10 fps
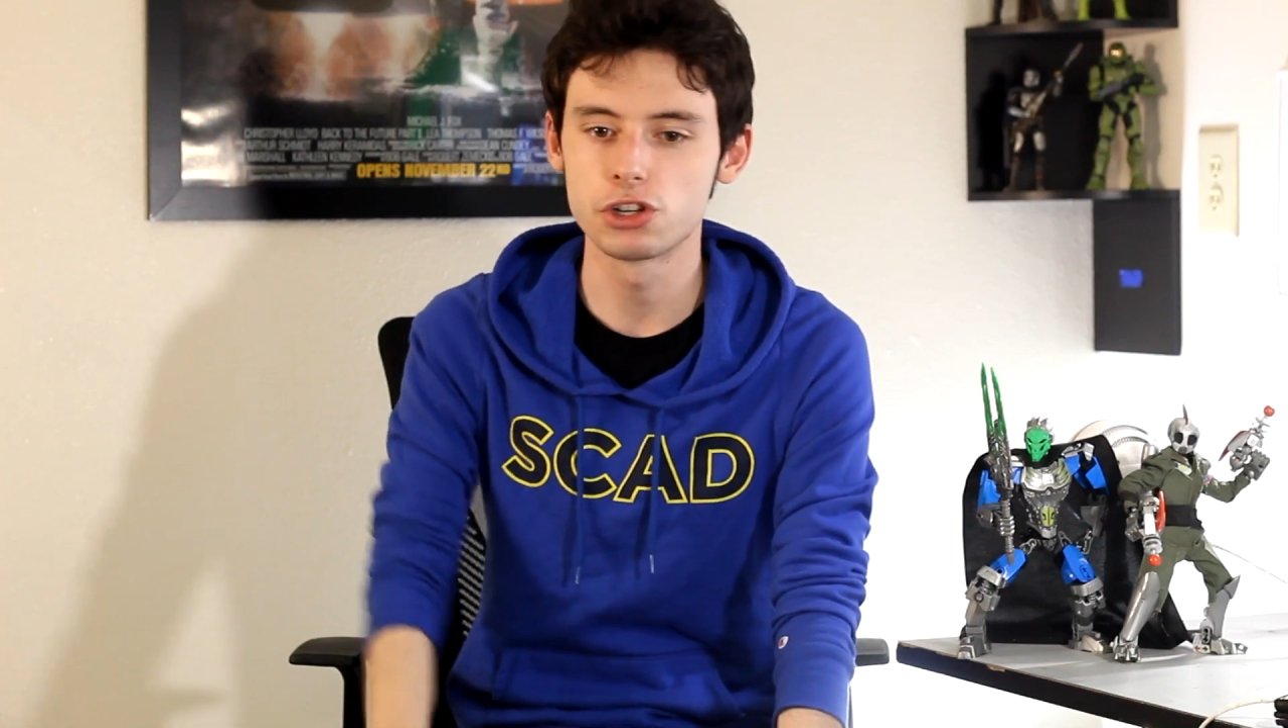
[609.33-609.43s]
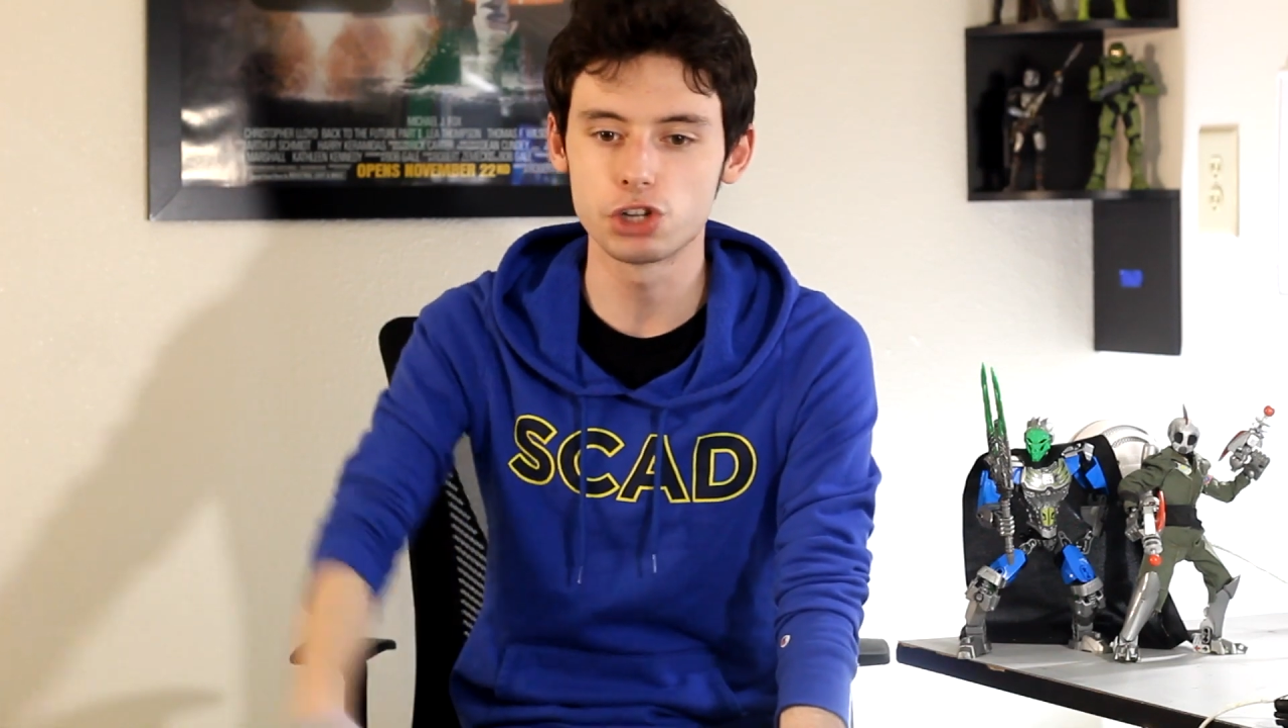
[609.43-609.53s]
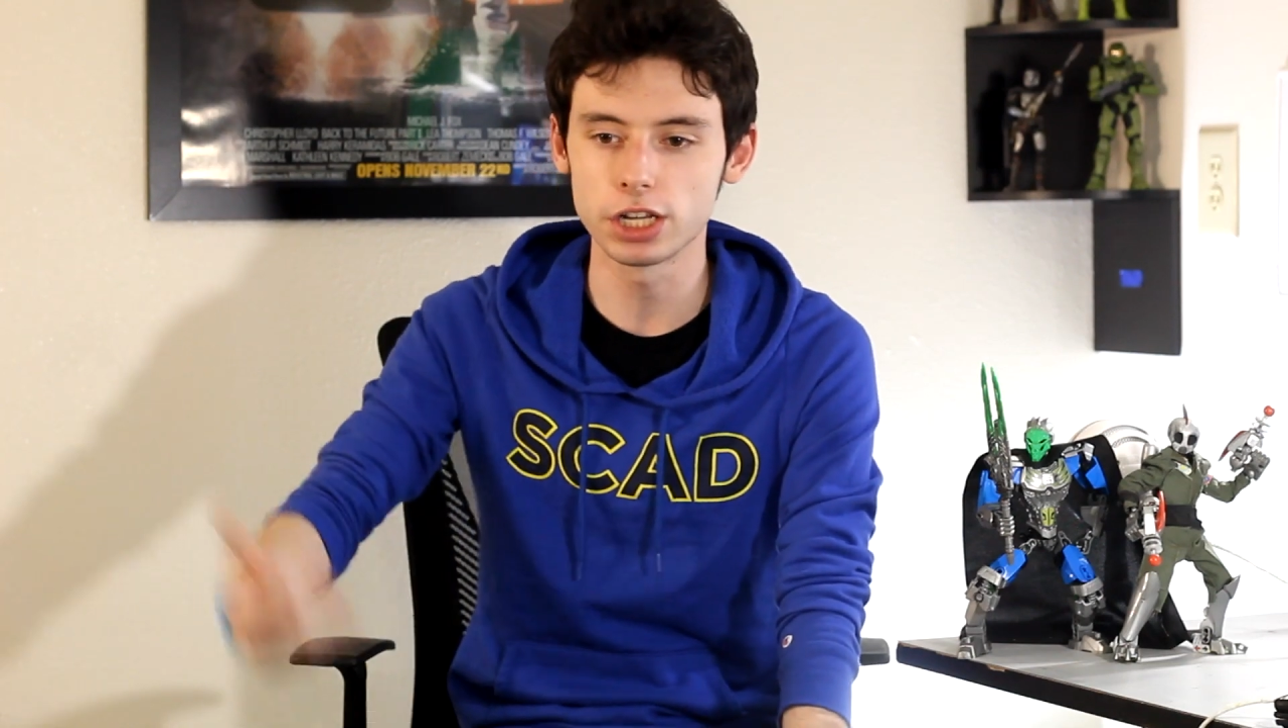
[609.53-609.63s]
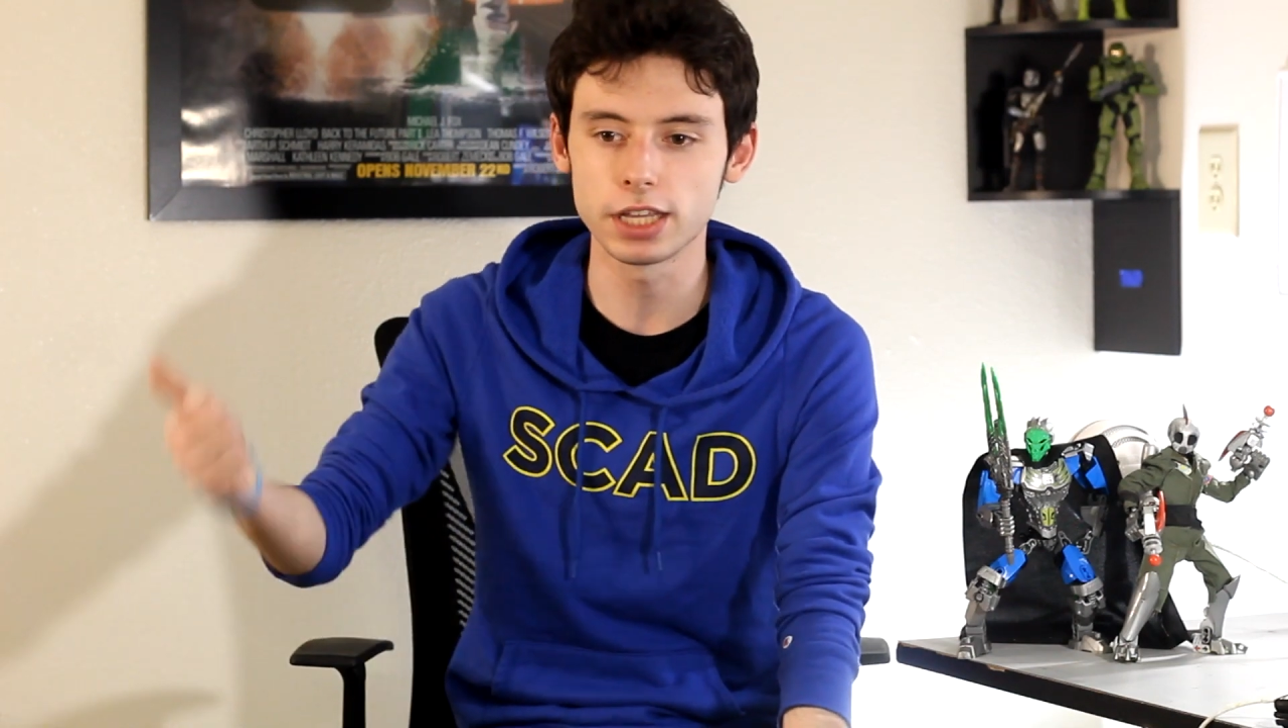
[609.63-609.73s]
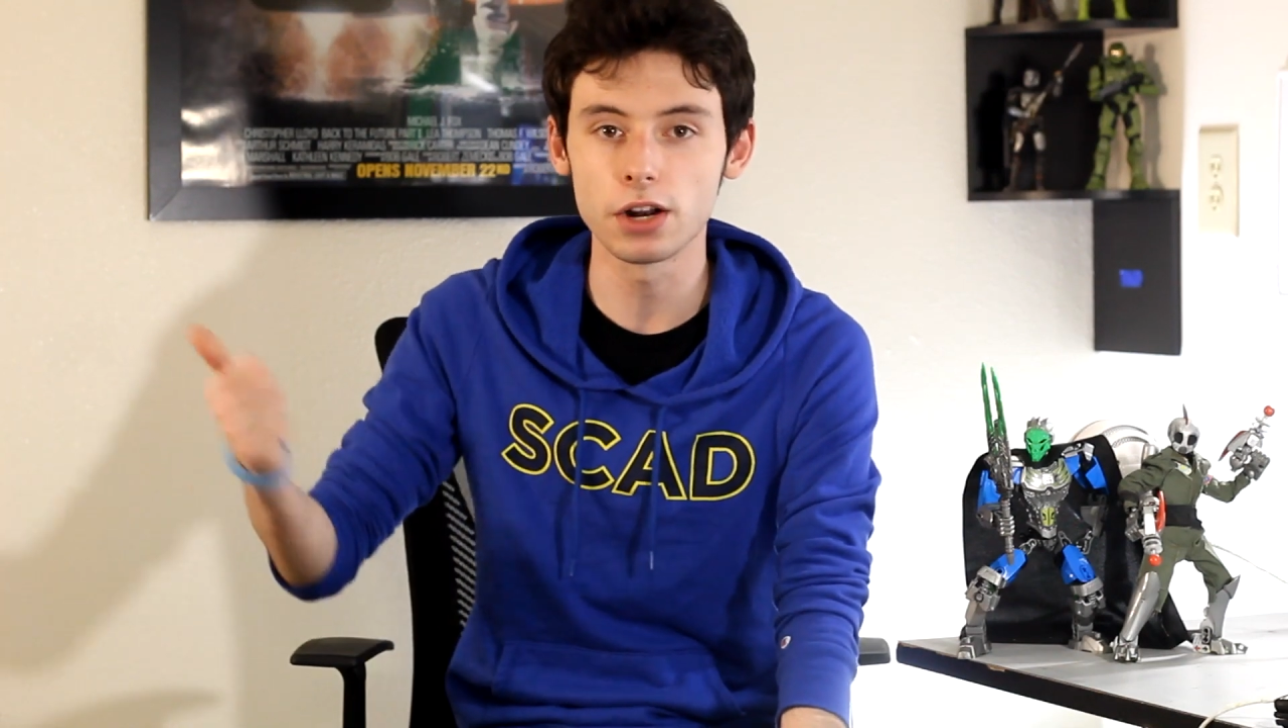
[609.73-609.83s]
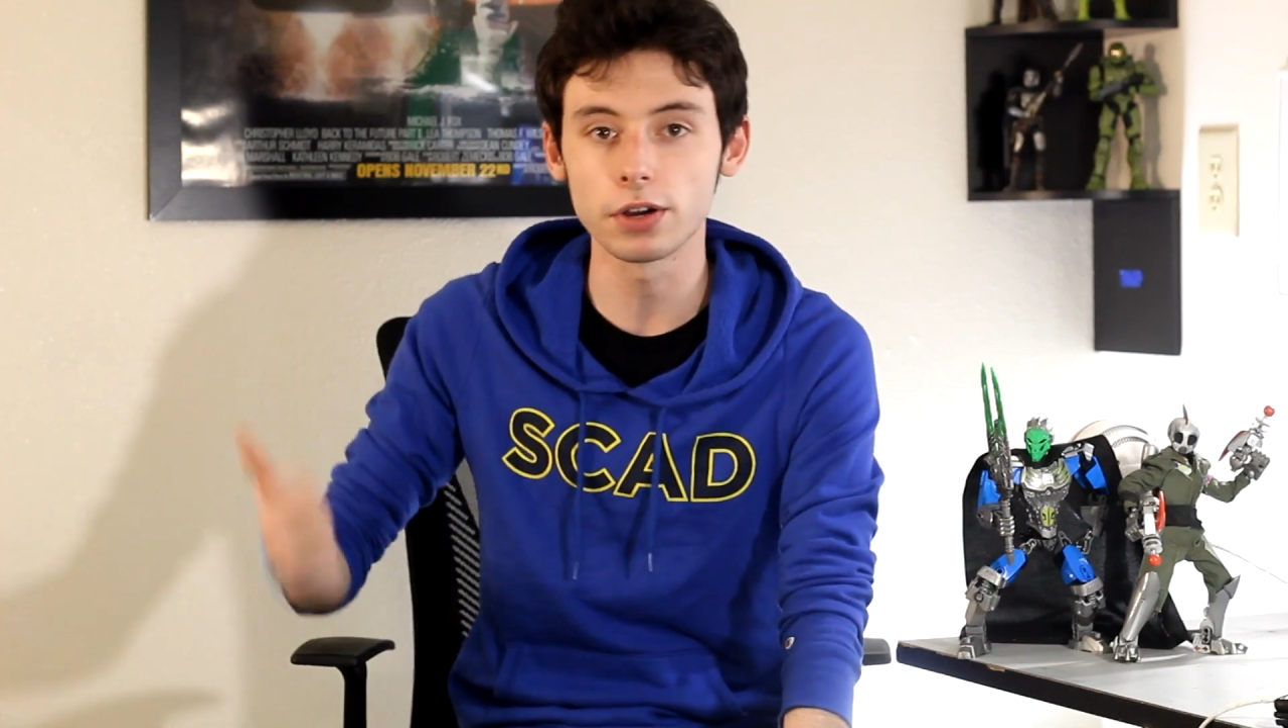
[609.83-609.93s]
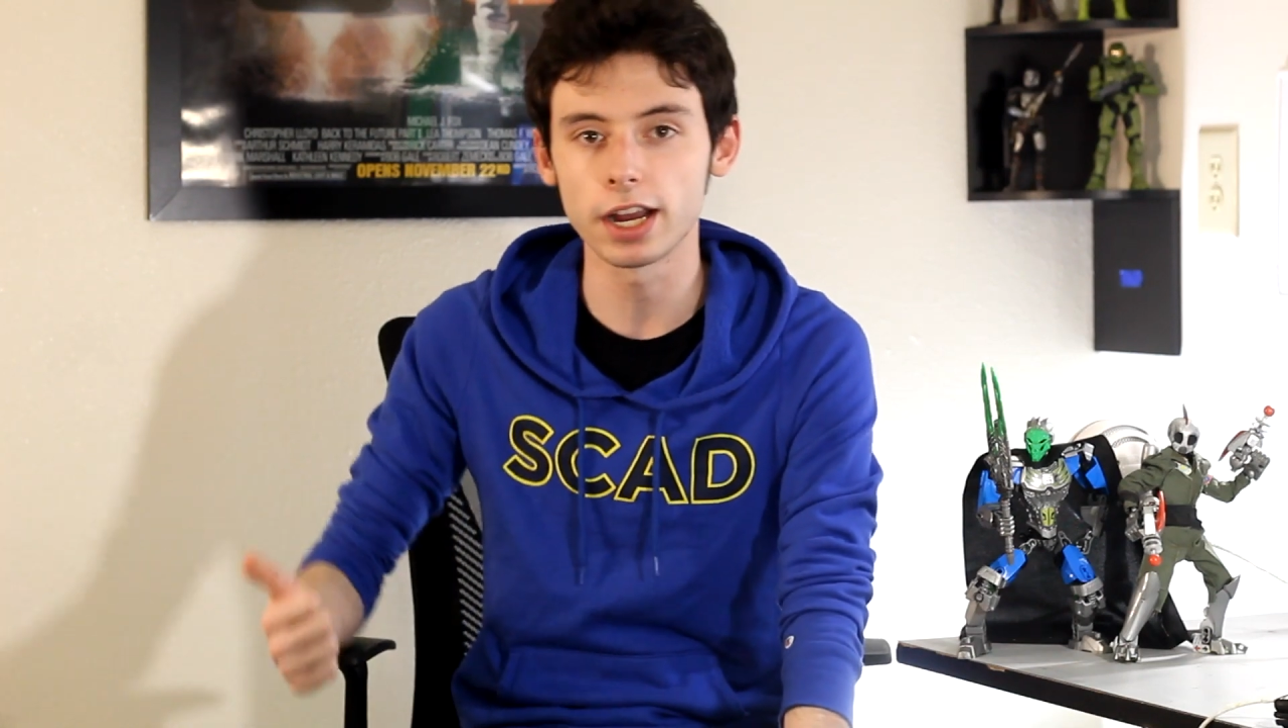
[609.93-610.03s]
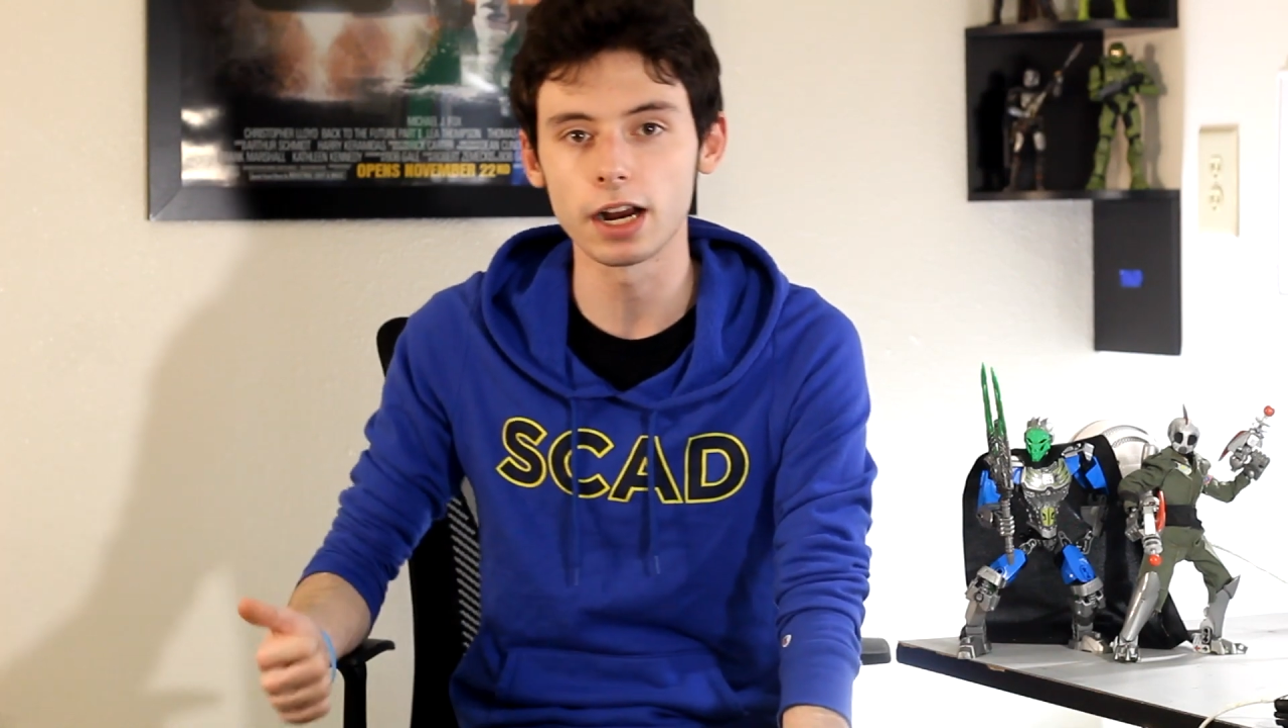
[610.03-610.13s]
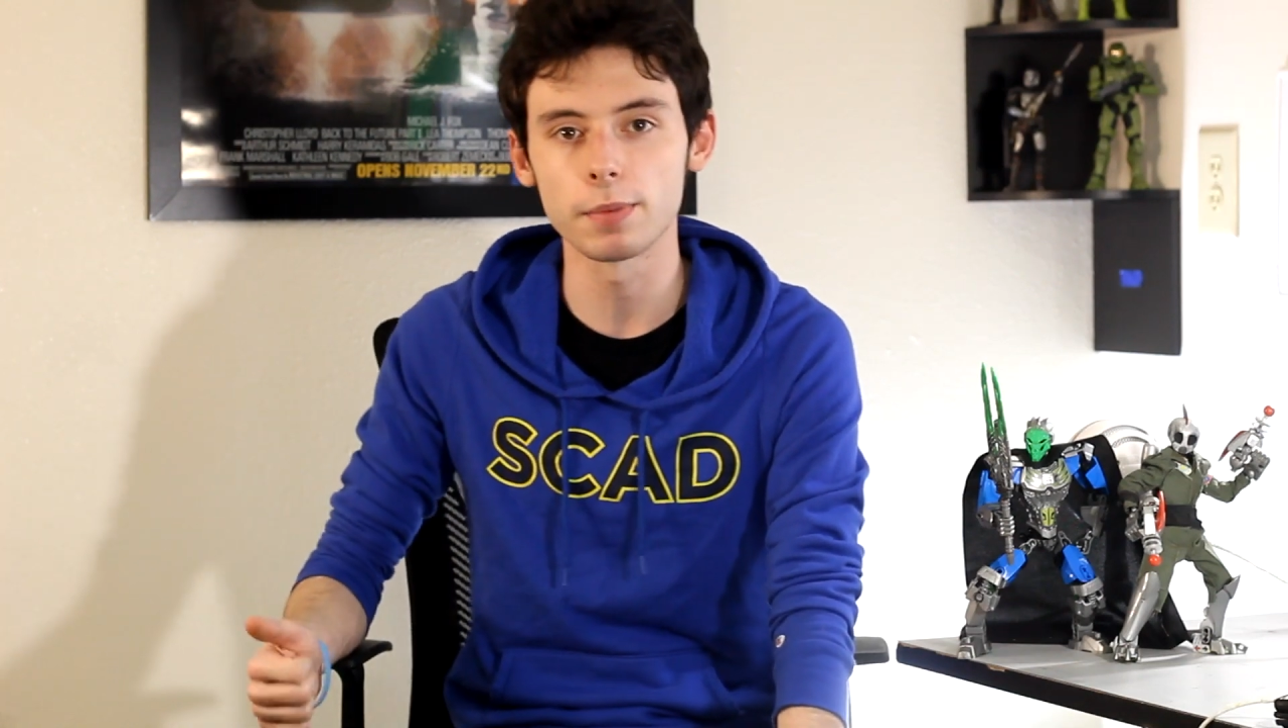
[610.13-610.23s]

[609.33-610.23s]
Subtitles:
shit they don't